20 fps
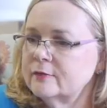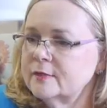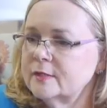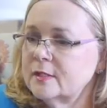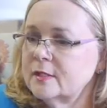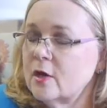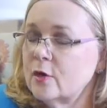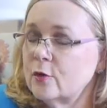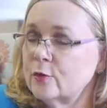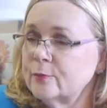
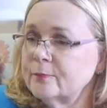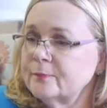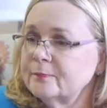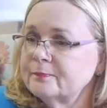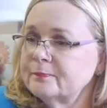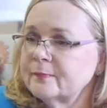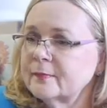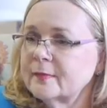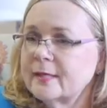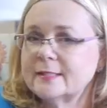so
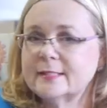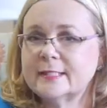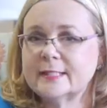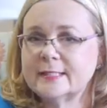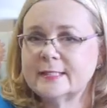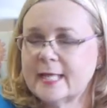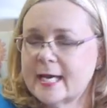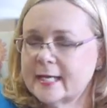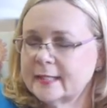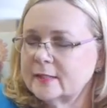that's
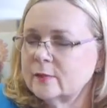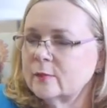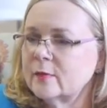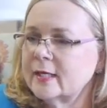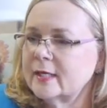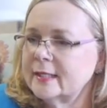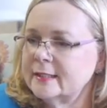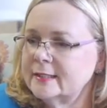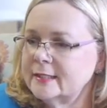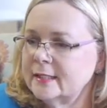exactly what
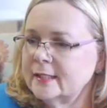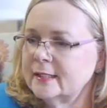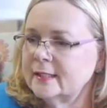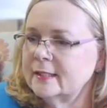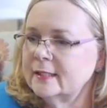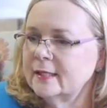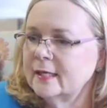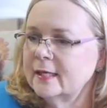I did.